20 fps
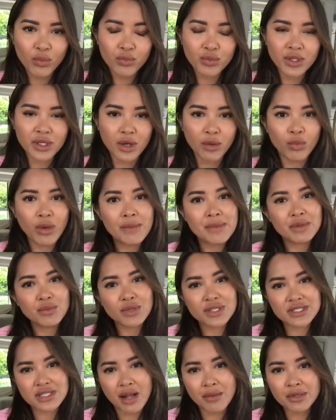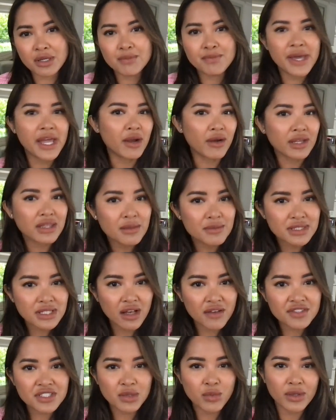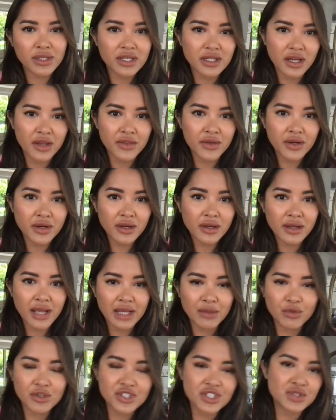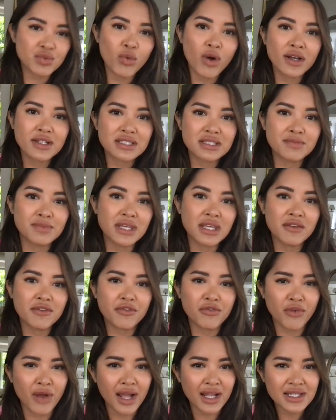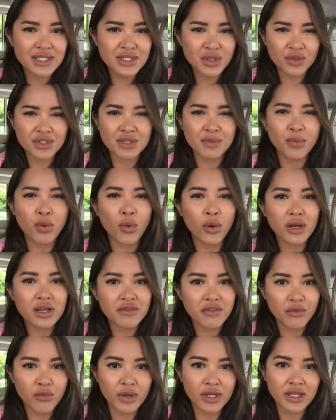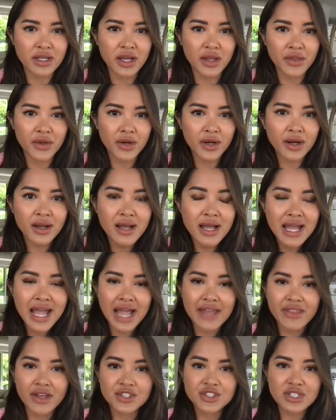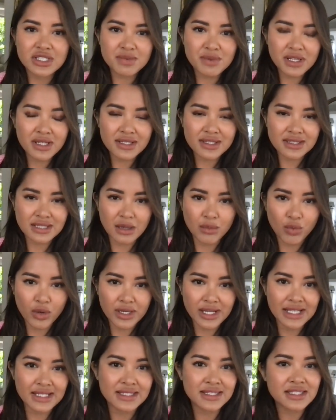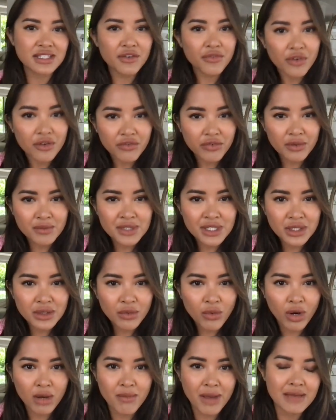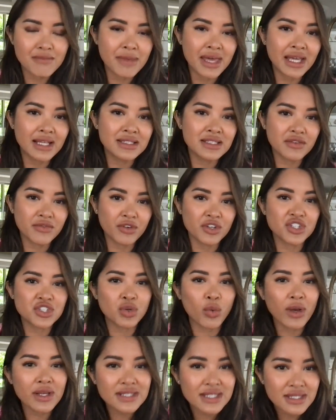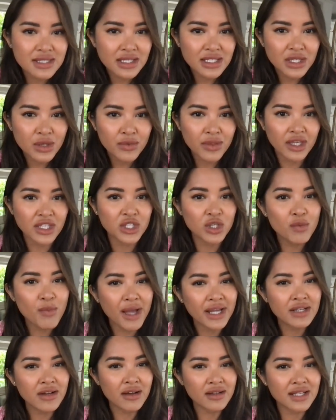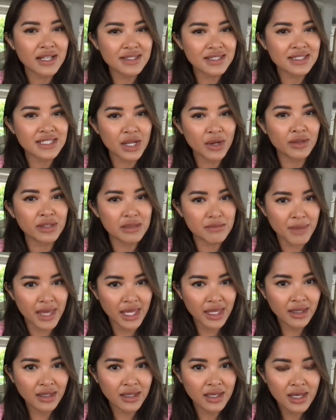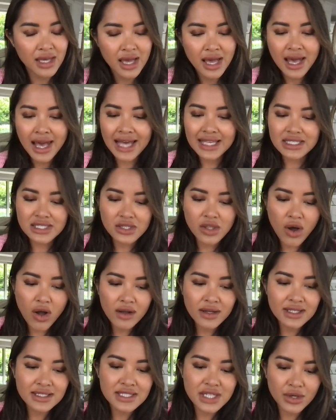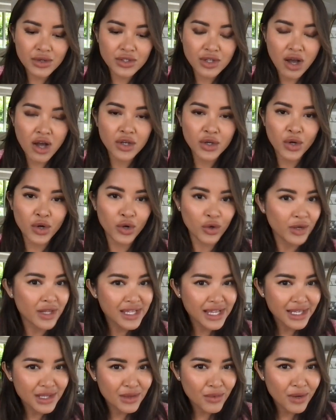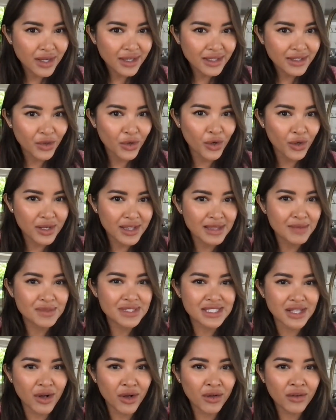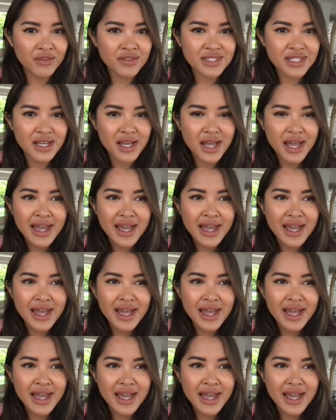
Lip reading: women would stop comparing themselves to one another and would just want to be friends or supportive of one another. And that just because someone is different from you or might make different choices than you that you might not necessarily make, as long as they're not hurting anyone or hurting themselves,